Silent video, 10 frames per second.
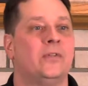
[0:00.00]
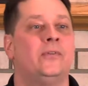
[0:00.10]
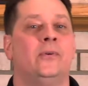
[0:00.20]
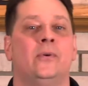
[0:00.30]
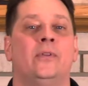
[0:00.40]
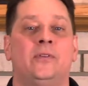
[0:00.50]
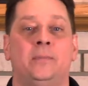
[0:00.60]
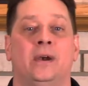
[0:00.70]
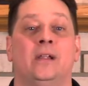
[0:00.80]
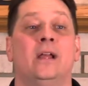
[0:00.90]
Through the
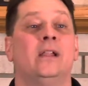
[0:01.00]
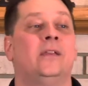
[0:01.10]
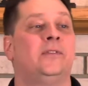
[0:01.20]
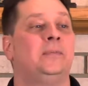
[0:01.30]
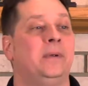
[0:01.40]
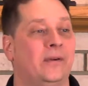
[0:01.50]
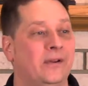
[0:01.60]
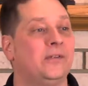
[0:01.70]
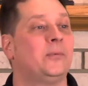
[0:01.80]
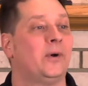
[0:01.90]
Spirit. The
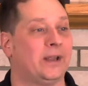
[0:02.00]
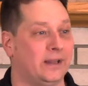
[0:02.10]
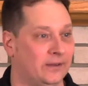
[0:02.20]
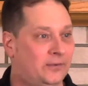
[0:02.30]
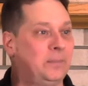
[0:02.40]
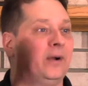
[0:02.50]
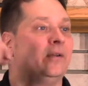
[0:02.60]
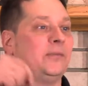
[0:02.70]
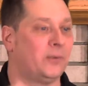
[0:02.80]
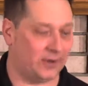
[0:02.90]
Spirit is working. The
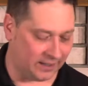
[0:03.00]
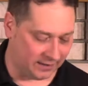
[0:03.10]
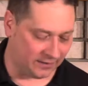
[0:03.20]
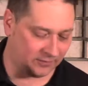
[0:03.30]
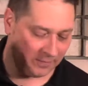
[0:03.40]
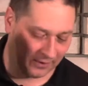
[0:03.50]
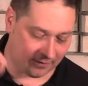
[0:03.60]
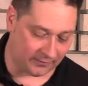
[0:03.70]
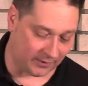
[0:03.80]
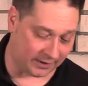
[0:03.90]
Spirit is working. The
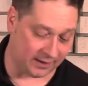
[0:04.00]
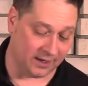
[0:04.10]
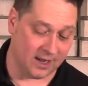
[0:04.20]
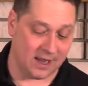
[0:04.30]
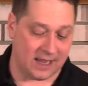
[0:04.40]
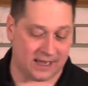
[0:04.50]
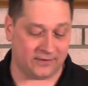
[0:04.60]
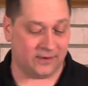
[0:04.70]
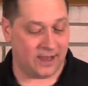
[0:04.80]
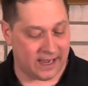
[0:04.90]
Spirit is working.
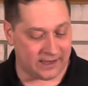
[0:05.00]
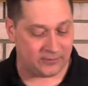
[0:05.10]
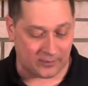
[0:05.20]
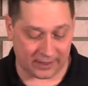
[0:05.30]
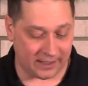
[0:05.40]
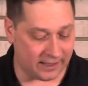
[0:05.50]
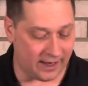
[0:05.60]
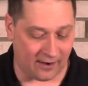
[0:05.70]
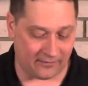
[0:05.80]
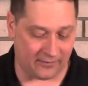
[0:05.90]
He's, he's working it
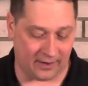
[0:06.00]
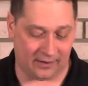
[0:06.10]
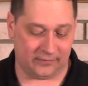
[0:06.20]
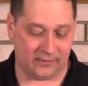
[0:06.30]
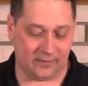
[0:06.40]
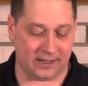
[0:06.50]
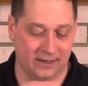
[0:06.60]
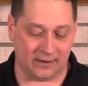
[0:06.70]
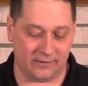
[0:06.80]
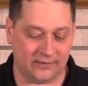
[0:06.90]
out for us. And we
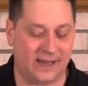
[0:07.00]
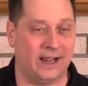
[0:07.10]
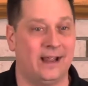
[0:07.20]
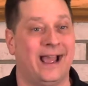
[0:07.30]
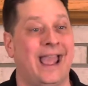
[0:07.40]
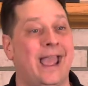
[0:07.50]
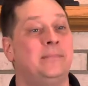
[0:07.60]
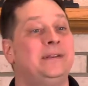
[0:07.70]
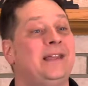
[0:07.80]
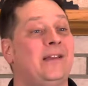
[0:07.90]
can understand that. A
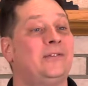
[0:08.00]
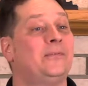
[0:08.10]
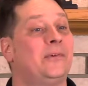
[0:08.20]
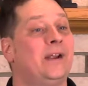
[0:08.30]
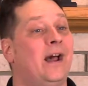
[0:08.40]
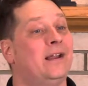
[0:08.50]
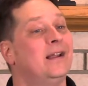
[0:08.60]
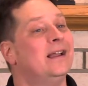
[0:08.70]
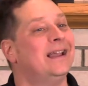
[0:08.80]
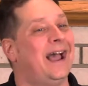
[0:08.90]
habitation for God.
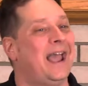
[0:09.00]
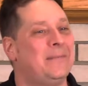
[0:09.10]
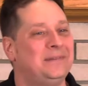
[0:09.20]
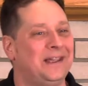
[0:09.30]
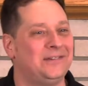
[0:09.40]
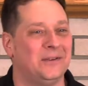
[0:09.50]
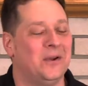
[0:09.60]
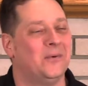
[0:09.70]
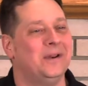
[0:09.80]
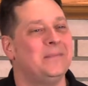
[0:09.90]
A habitation.
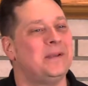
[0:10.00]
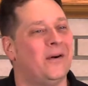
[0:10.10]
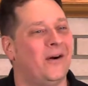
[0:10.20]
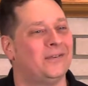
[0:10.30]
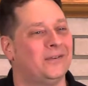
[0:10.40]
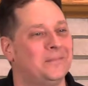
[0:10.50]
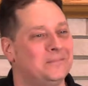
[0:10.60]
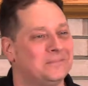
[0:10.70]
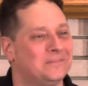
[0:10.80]
Wouldn't it be awesome